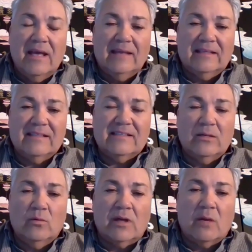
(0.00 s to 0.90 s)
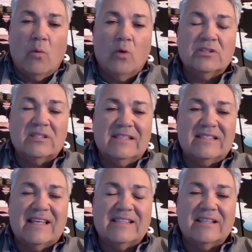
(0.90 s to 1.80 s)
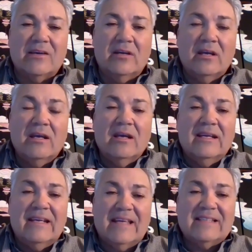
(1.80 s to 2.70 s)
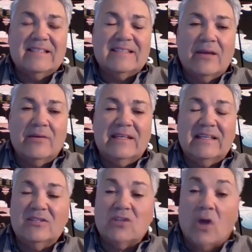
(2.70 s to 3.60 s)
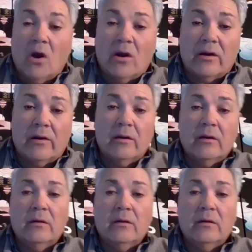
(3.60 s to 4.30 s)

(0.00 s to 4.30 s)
and let's see what our most necessary needs are.